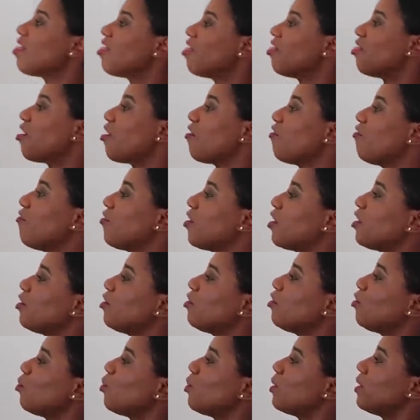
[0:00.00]
The
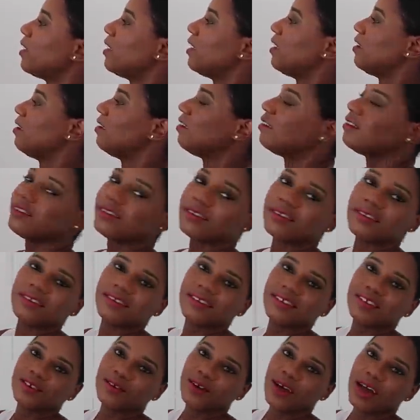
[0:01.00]
first one,
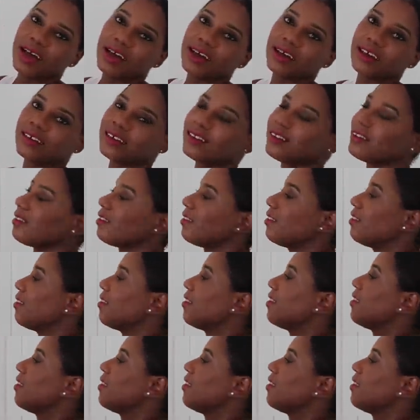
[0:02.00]
you guys,